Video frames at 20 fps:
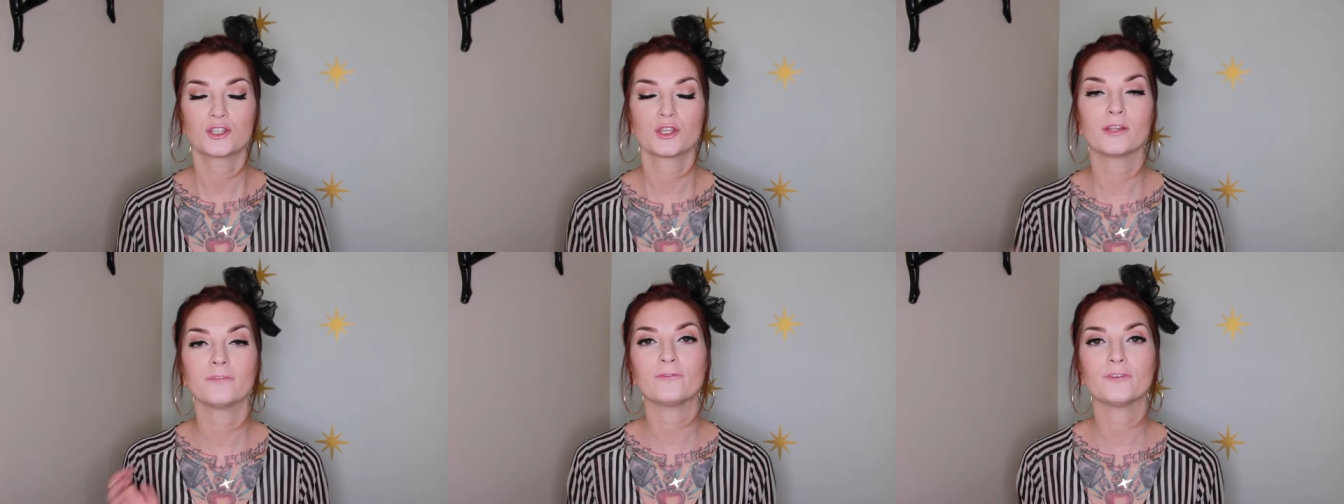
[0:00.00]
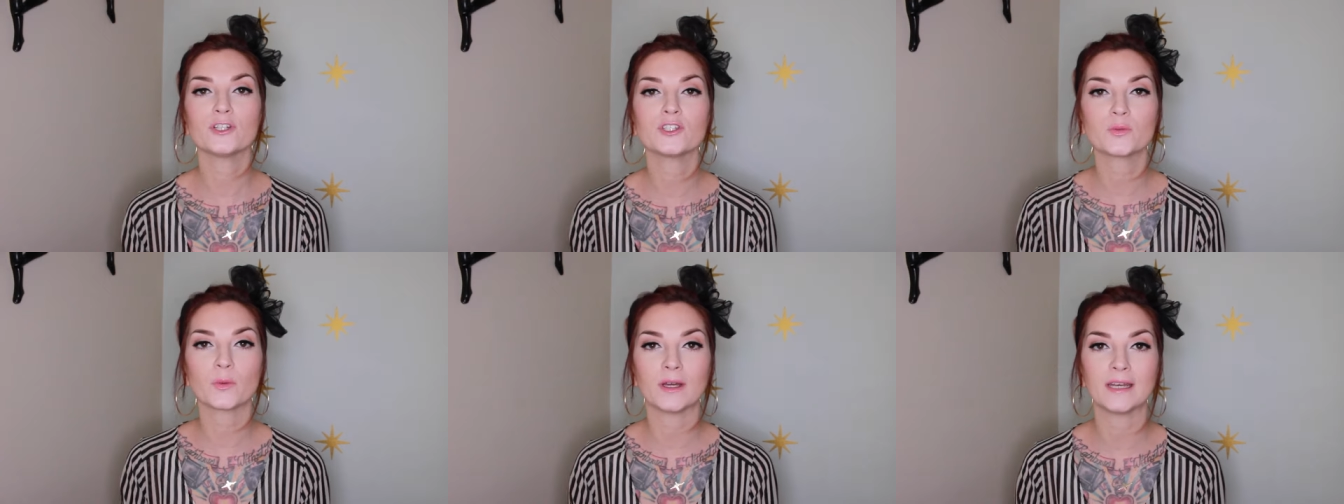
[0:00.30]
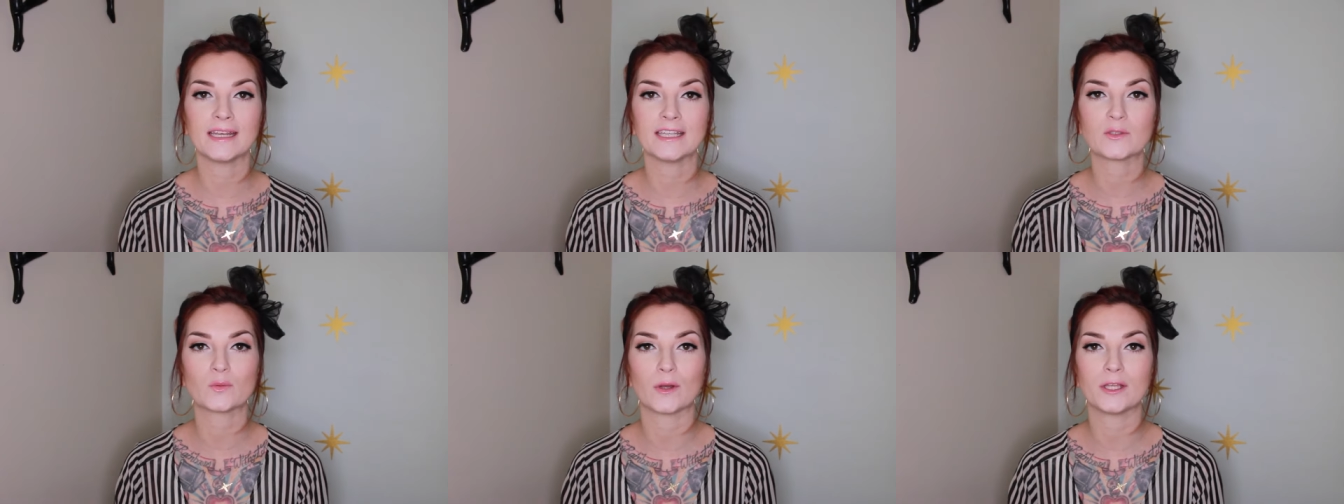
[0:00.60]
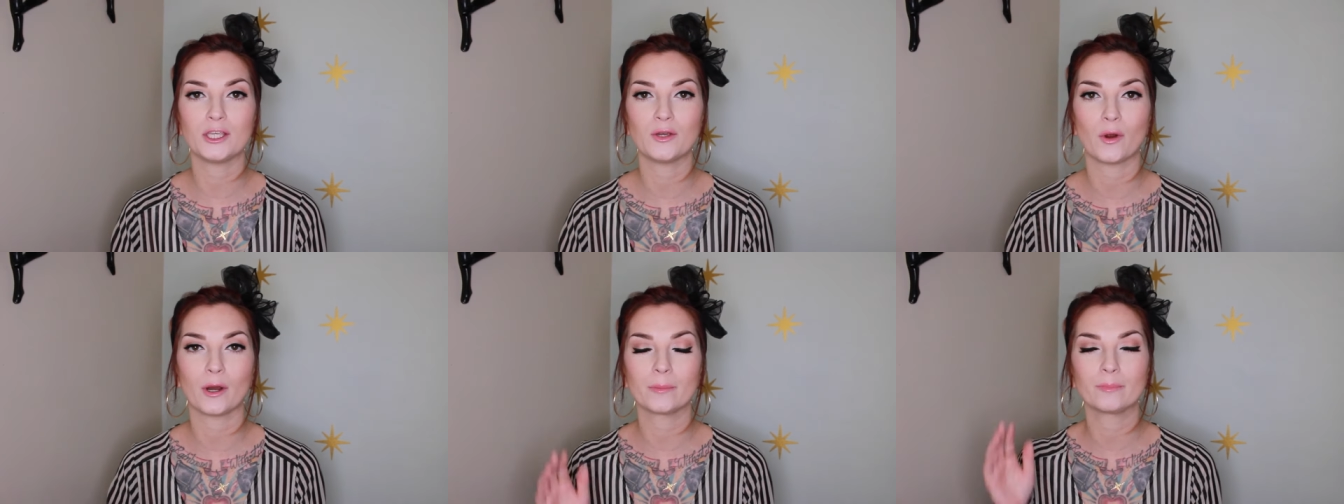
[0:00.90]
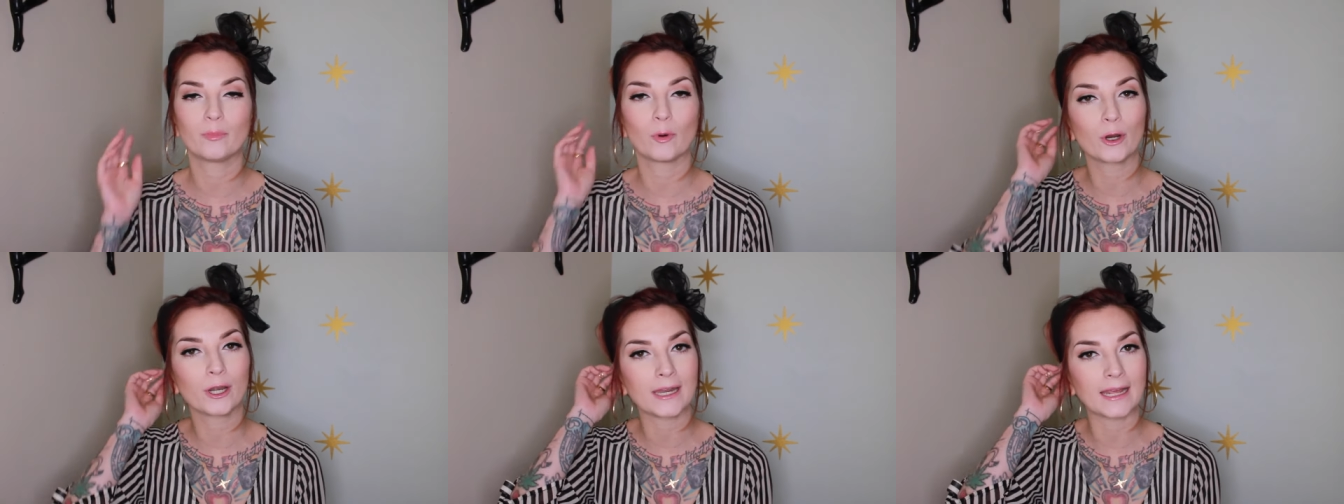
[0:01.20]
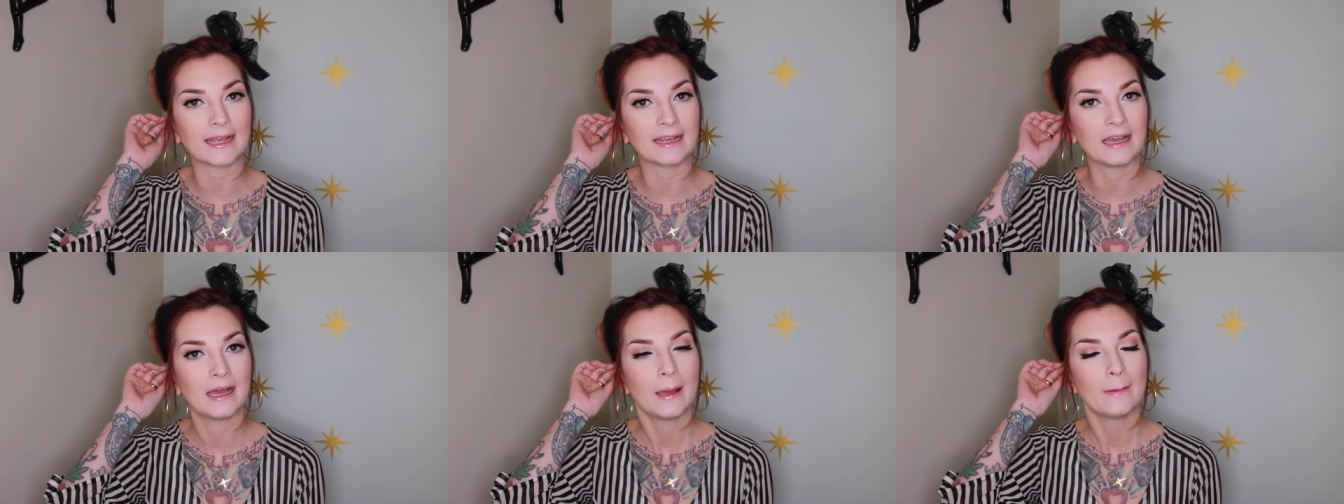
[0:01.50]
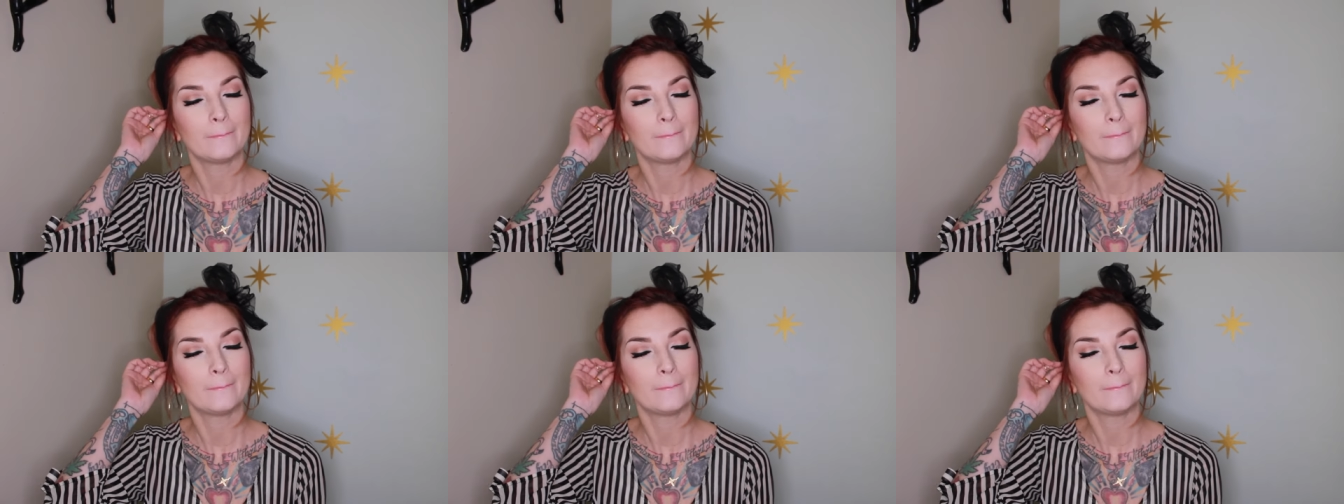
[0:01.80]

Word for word: So the first one is when you are boarding.